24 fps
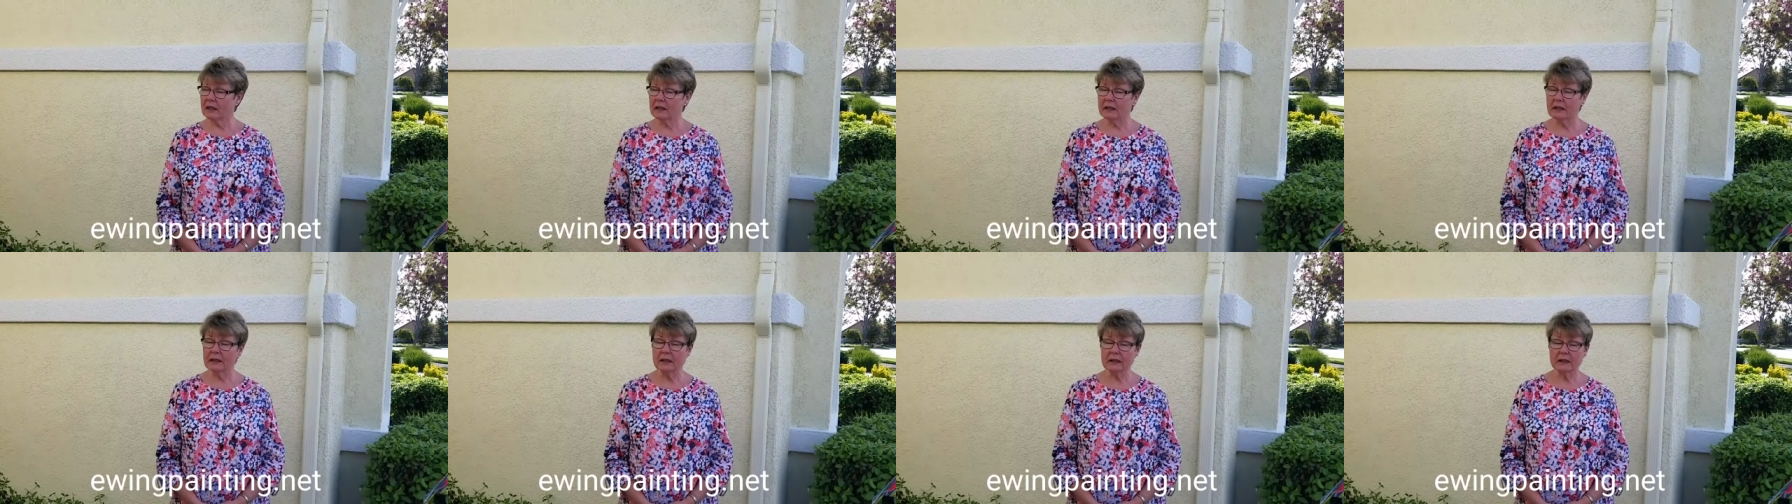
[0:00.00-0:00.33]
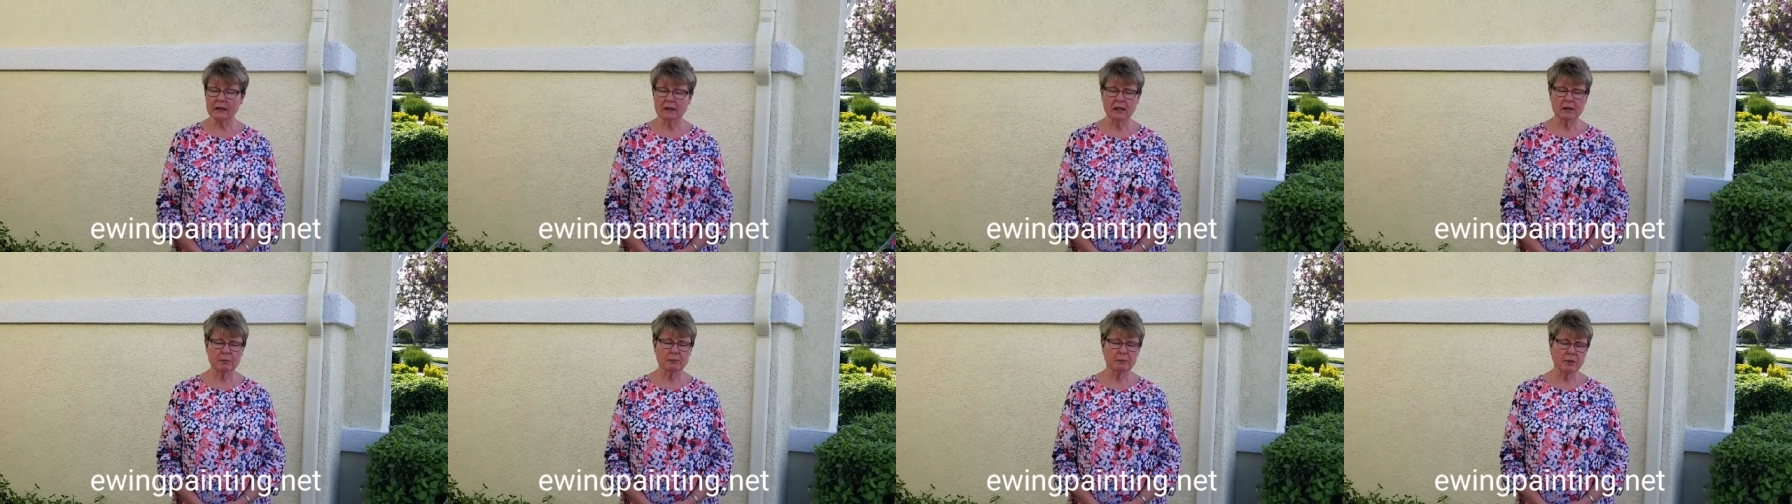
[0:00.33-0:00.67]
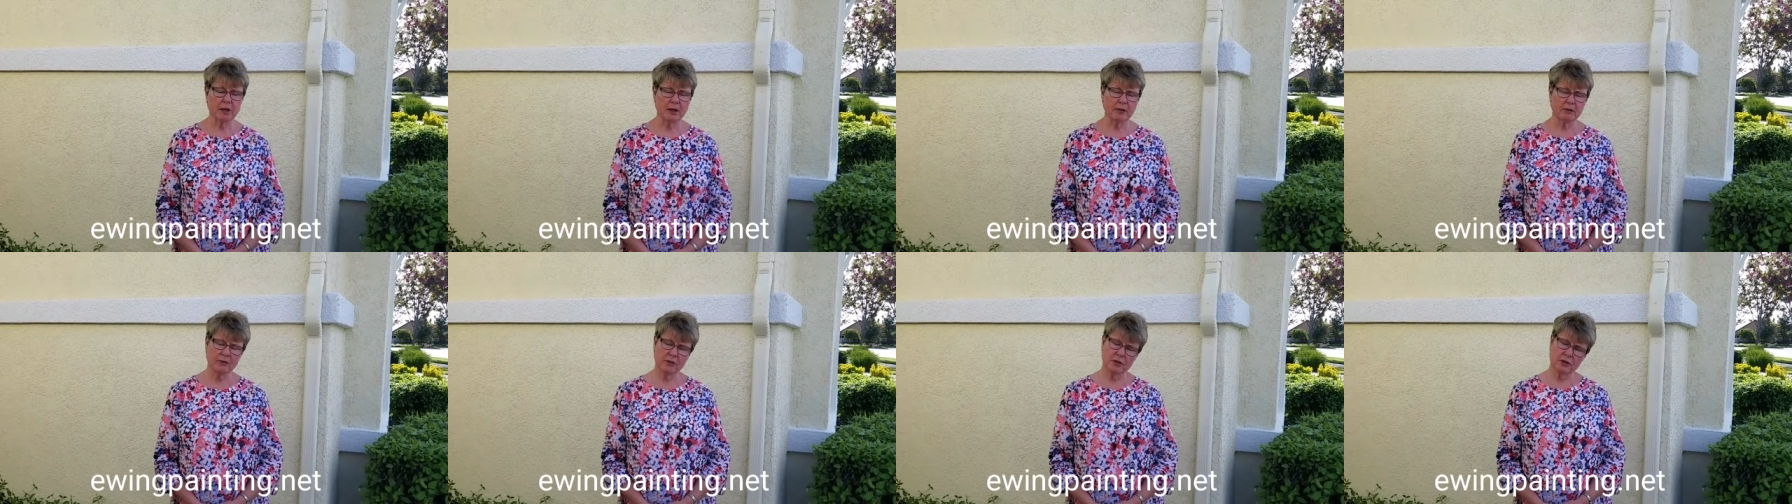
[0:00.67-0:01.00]
cleaned up
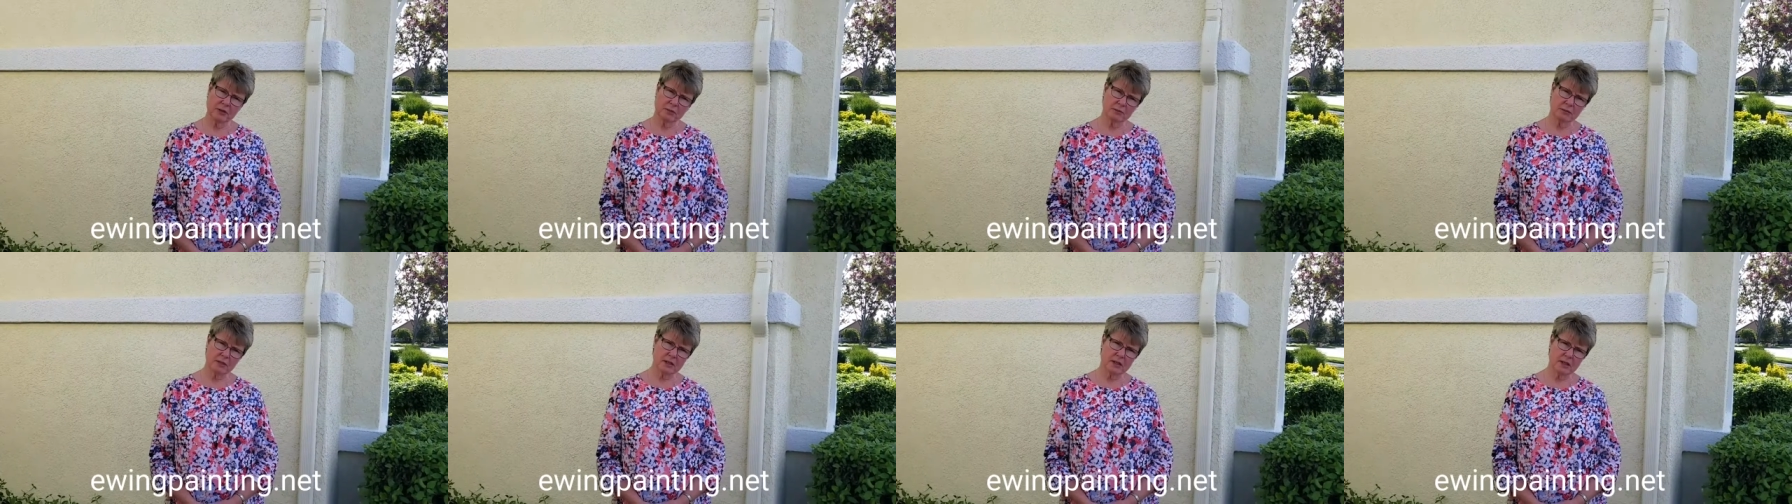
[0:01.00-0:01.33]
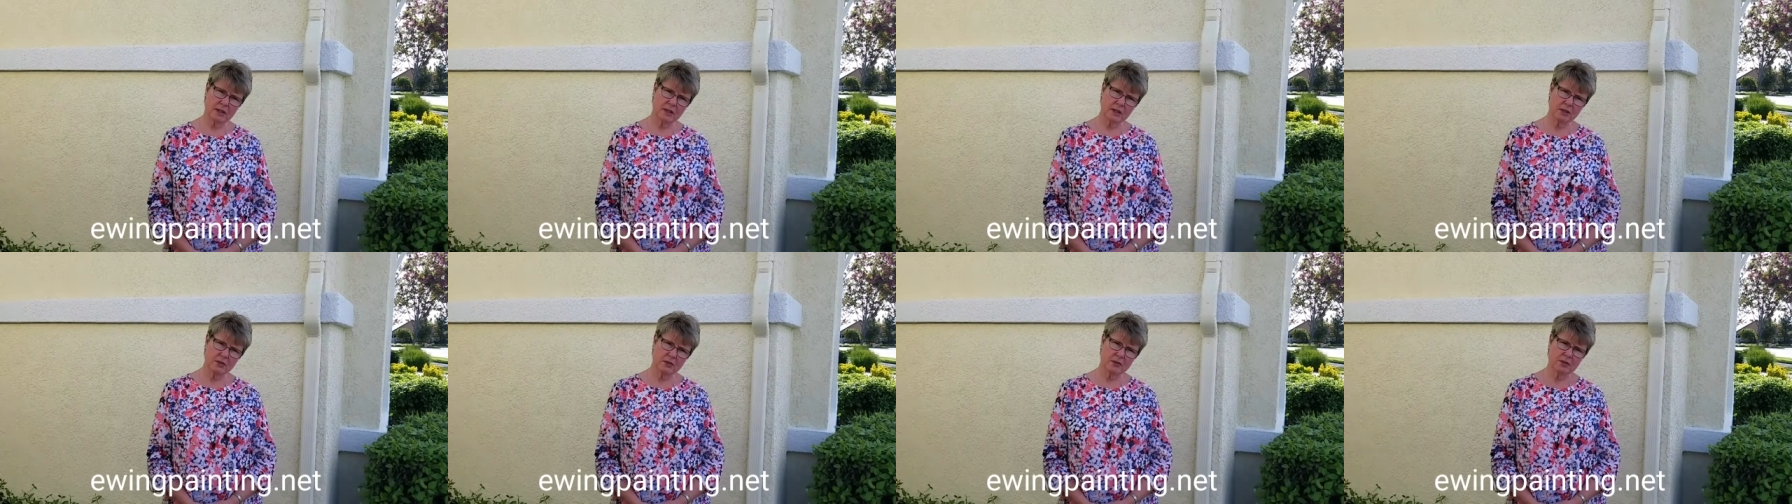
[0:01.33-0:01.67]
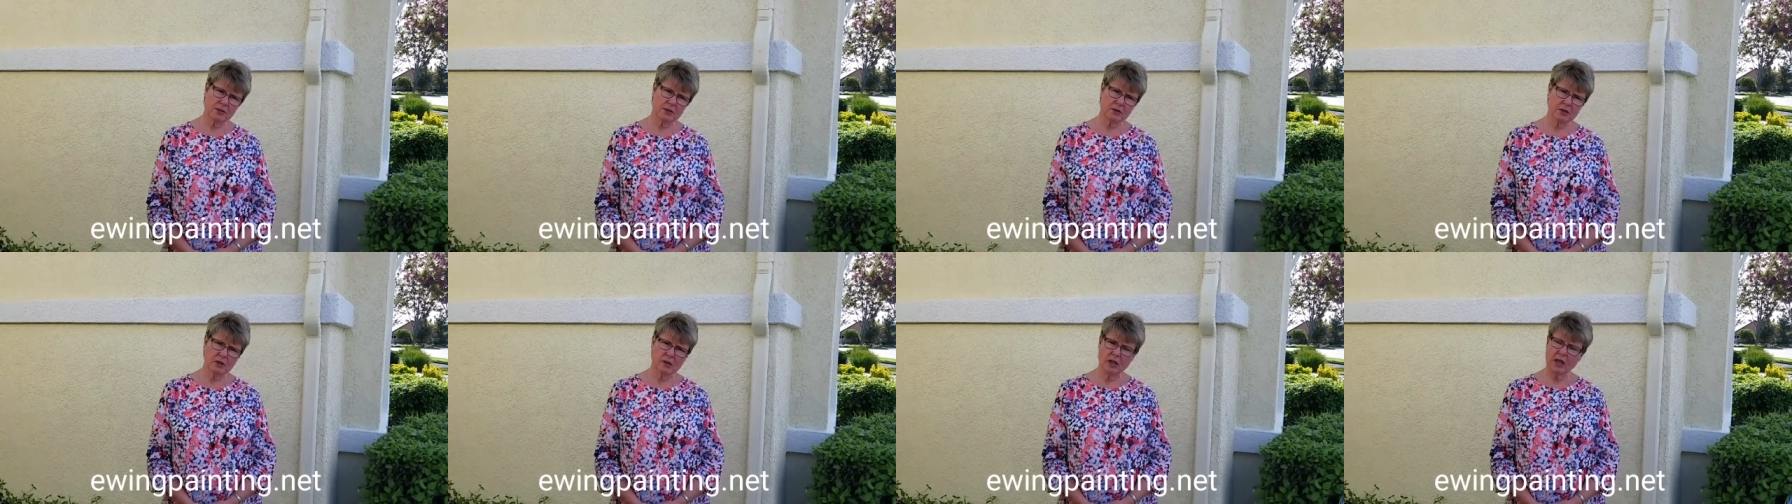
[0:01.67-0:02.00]
after
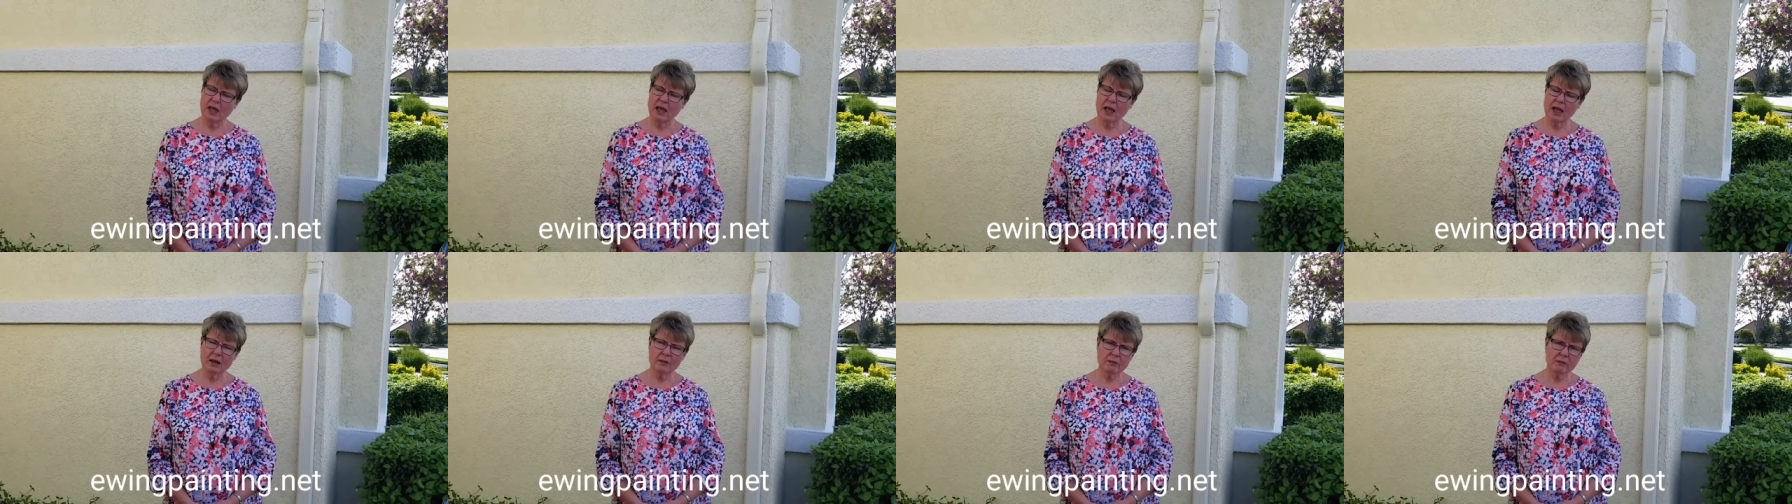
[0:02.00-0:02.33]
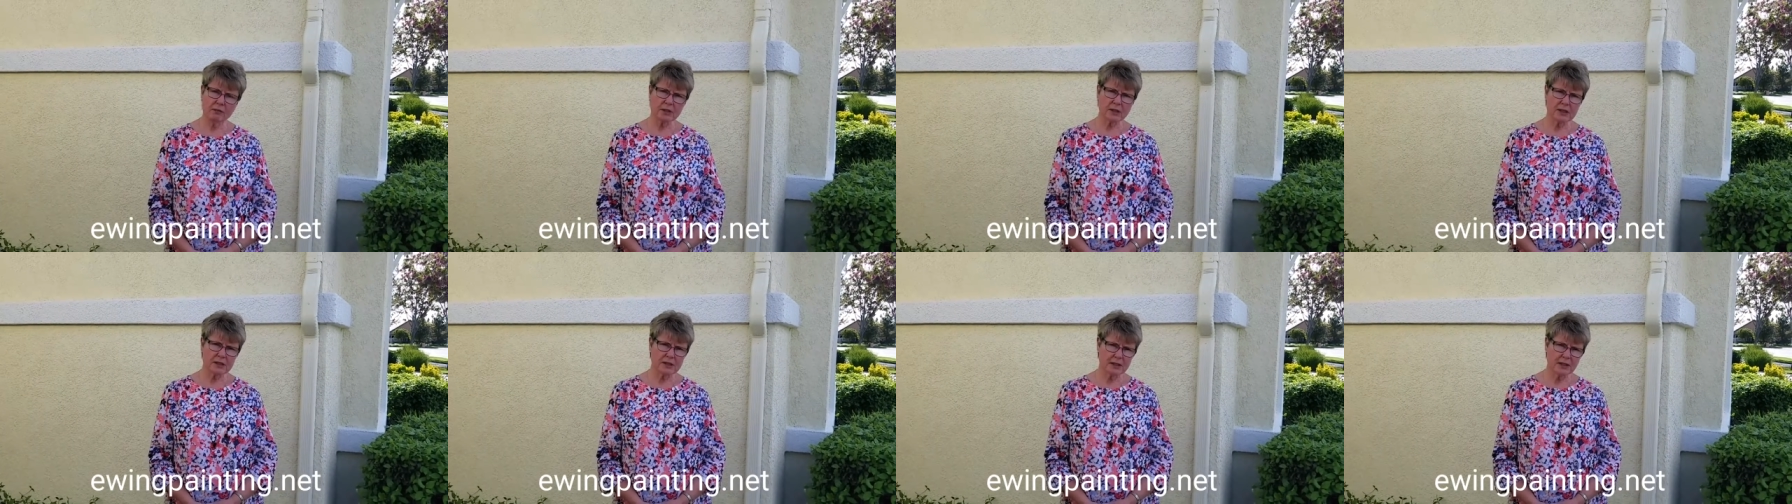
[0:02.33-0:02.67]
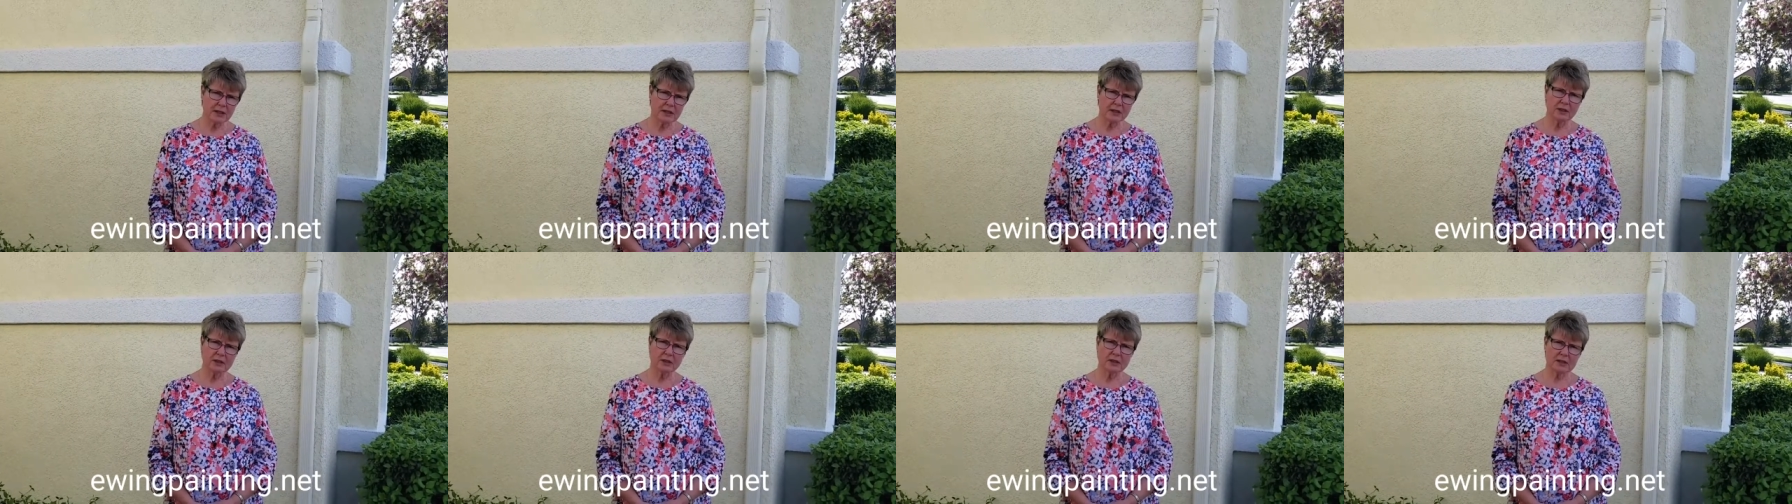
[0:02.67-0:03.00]
themselves, every
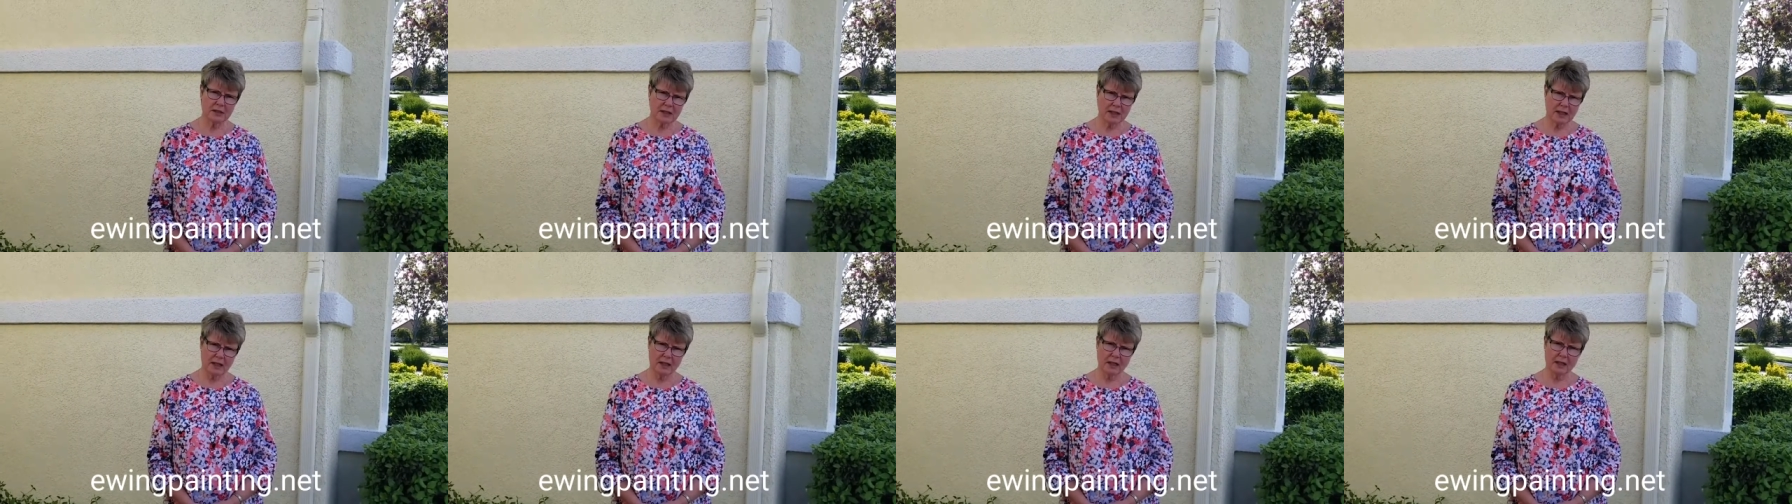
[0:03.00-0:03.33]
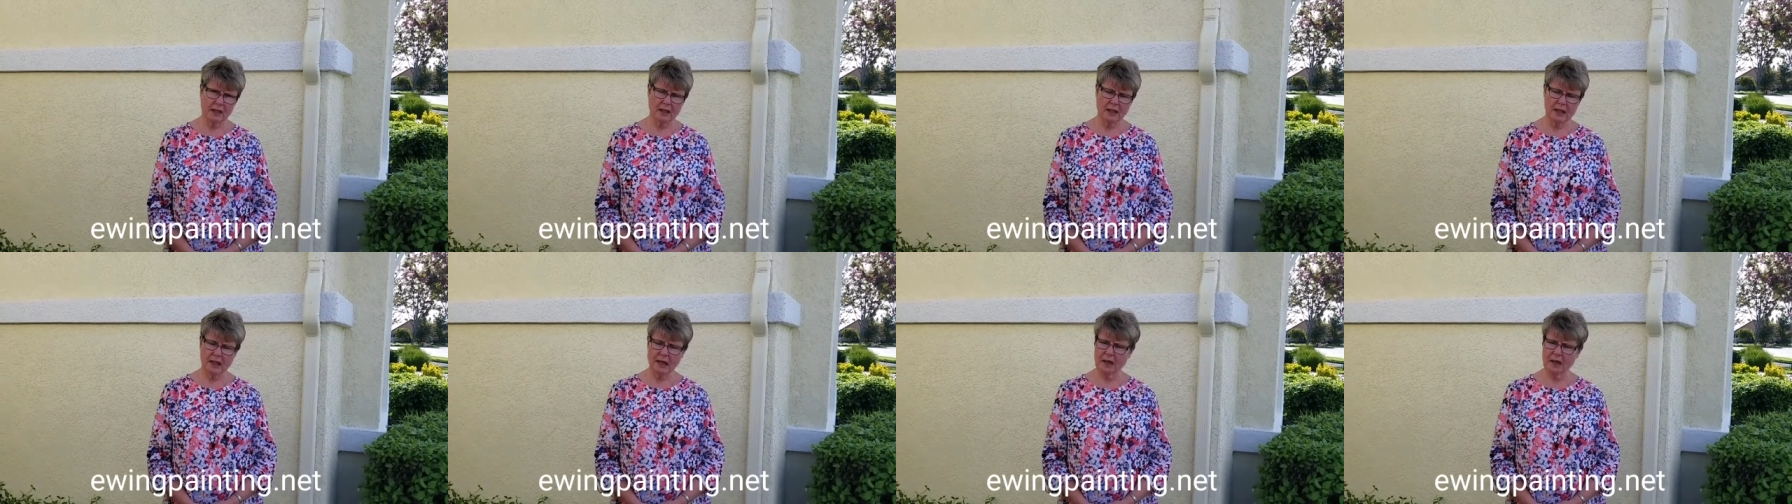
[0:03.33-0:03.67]
single day.